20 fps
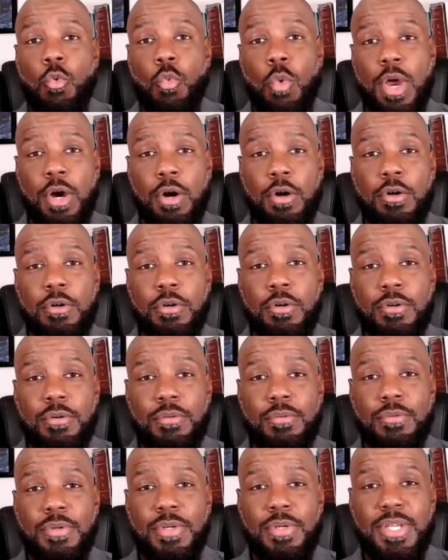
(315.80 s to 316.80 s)
Well,
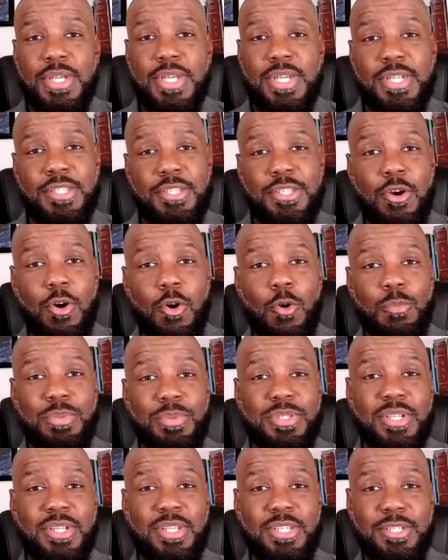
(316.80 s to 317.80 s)
enter
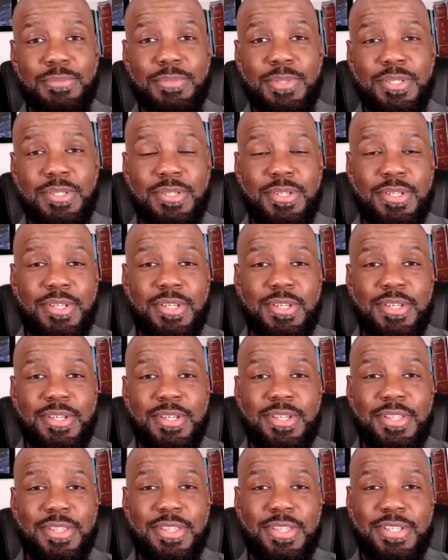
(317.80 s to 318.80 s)
Opus Clips.
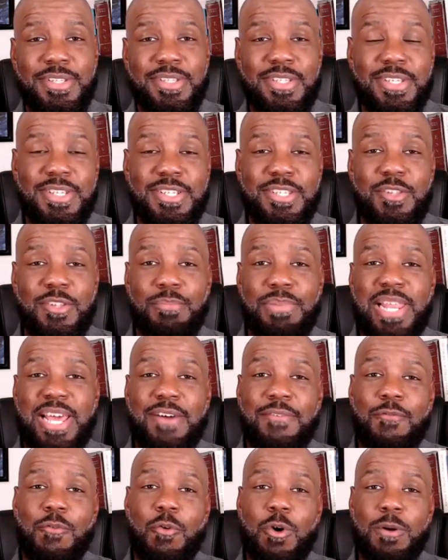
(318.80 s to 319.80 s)
This is the
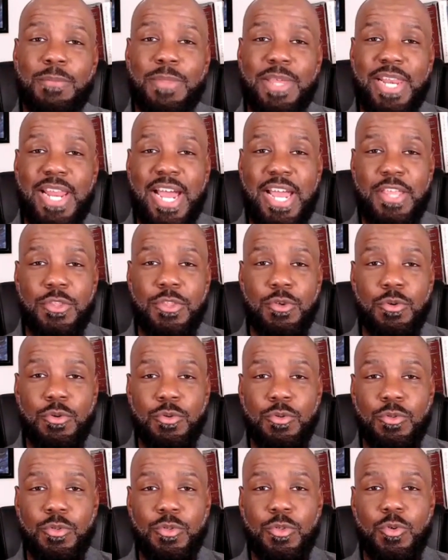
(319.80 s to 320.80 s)
platform that I
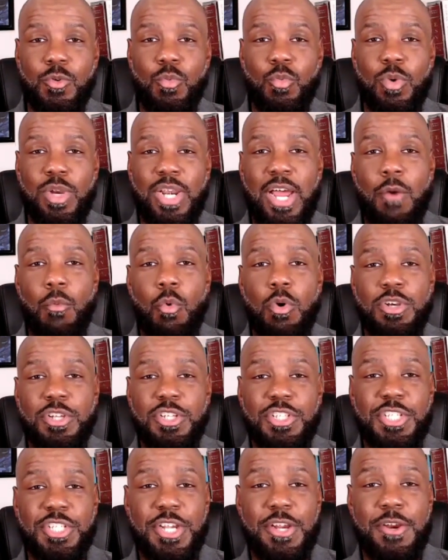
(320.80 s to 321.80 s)
use when I want to
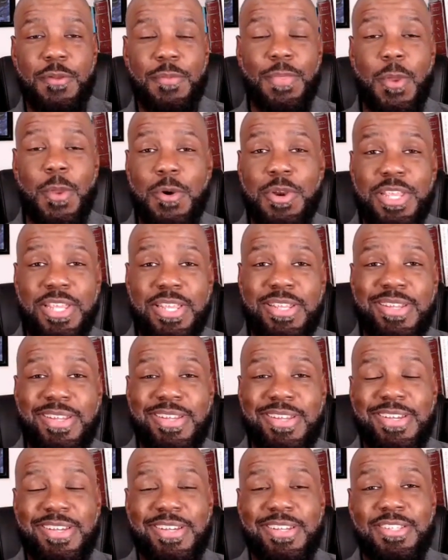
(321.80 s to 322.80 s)
share 30
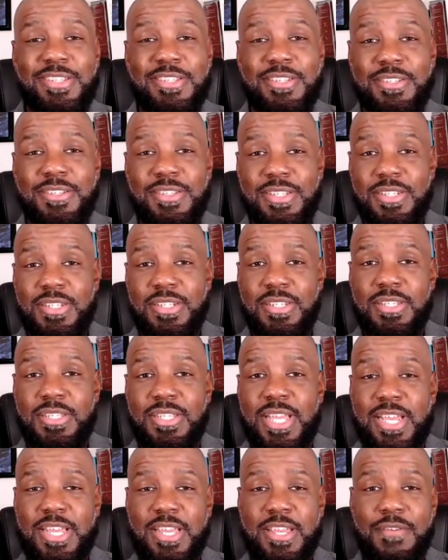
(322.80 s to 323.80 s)
to 60
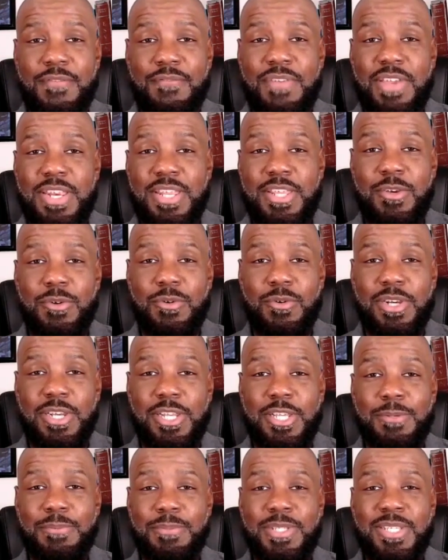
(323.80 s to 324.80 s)
second video
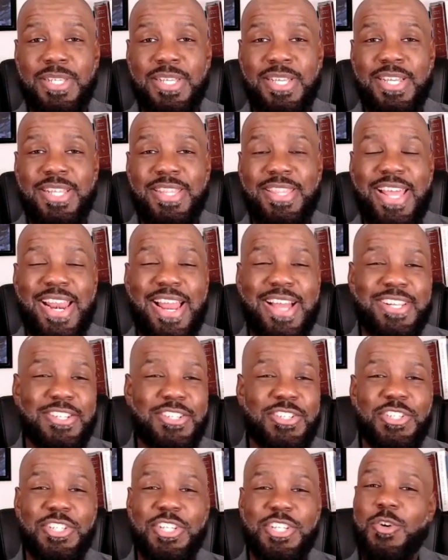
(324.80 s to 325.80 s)
clips that I can
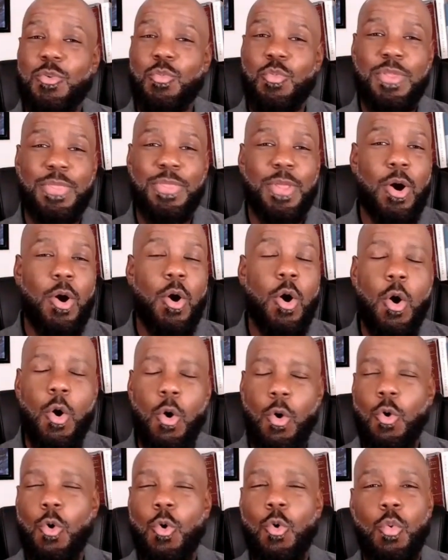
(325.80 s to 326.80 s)
share with the
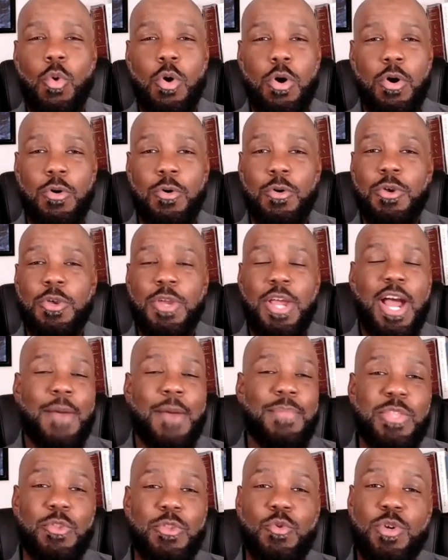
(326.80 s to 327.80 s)
whole world. I
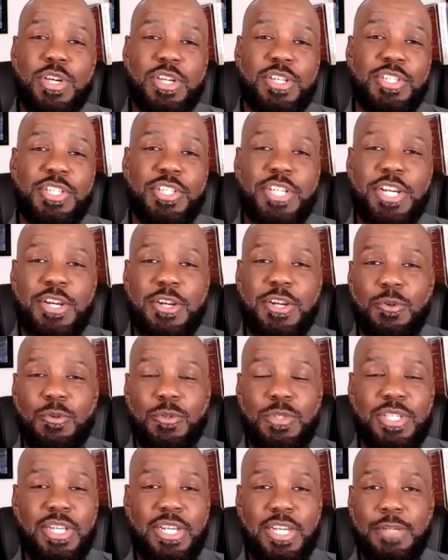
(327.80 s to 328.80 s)
mean, you can share
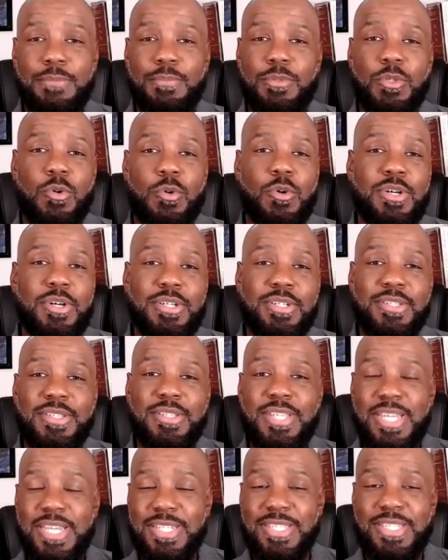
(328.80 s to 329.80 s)
those clips on
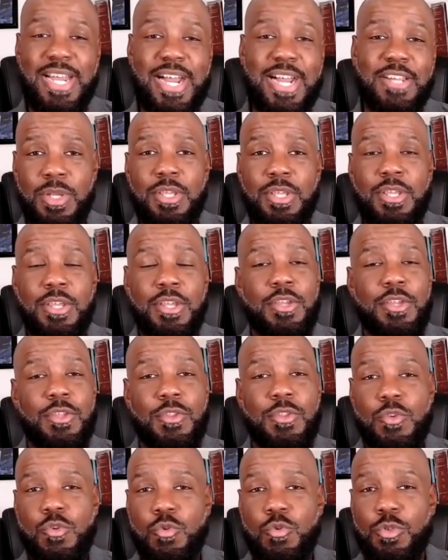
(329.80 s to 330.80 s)
TikTok,
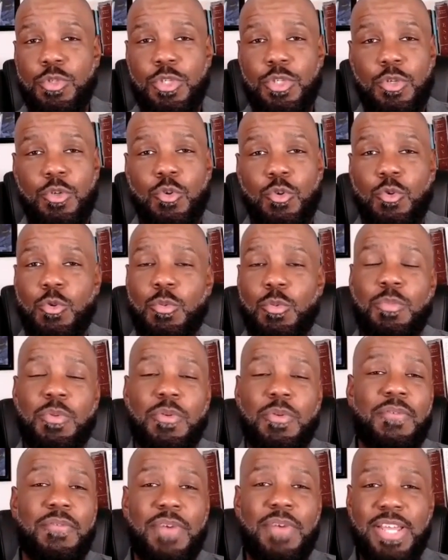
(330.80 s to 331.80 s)
YouTube,
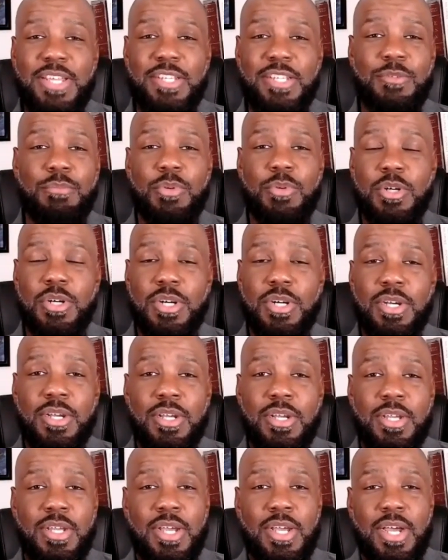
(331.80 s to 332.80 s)
Facebook,
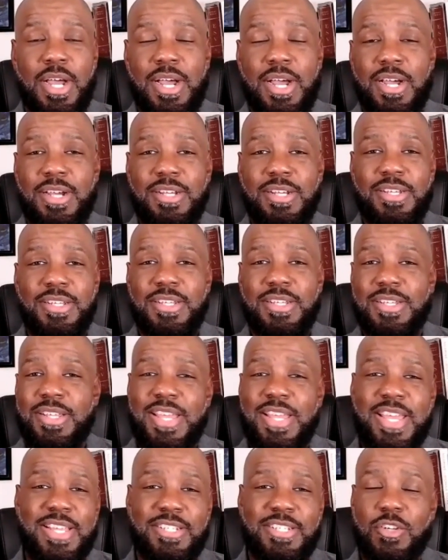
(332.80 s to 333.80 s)
uh,
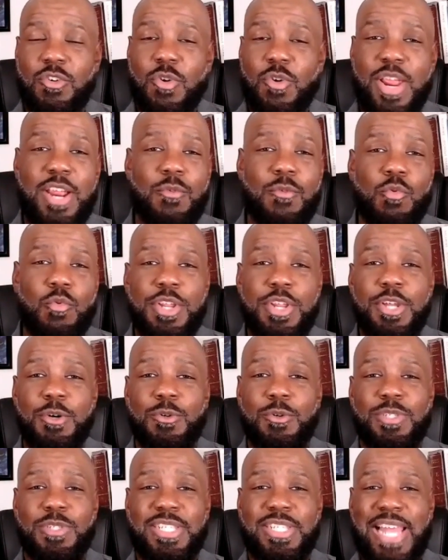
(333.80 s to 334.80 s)
Instagram
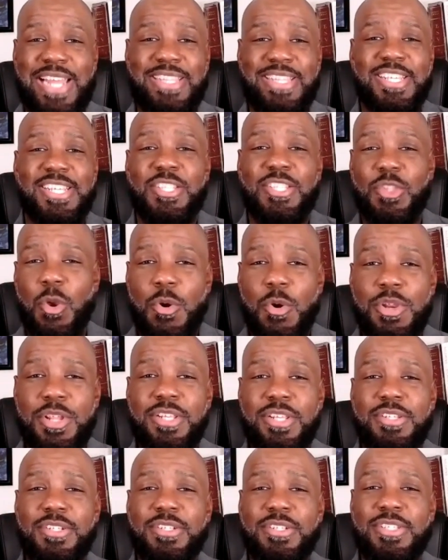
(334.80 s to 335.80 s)
Reels, like these
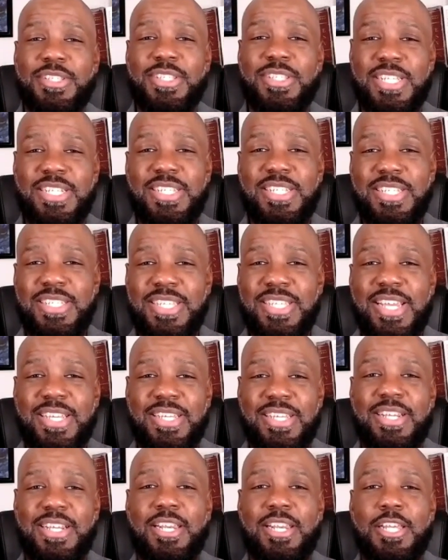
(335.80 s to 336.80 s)
30 to 60
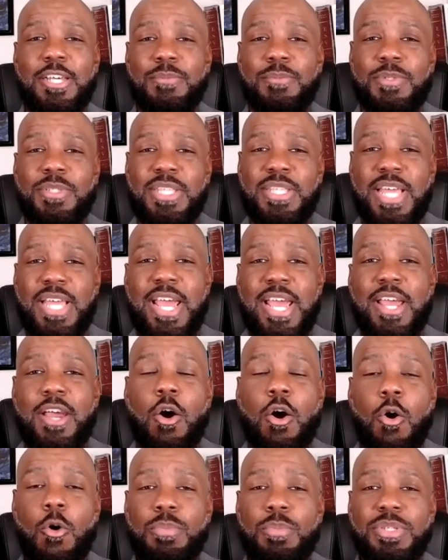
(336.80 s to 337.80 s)
second clips that
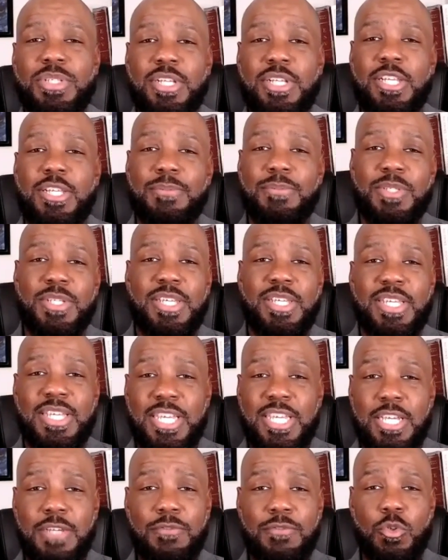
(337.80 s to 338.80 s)
Opus Clips can
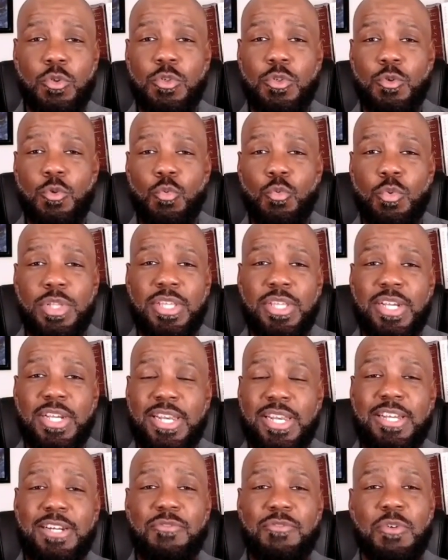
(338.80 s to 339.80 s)
give to you with the
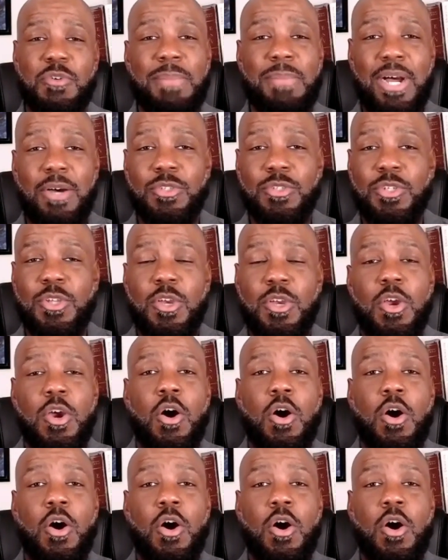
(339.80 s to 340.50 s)
click of a mouse.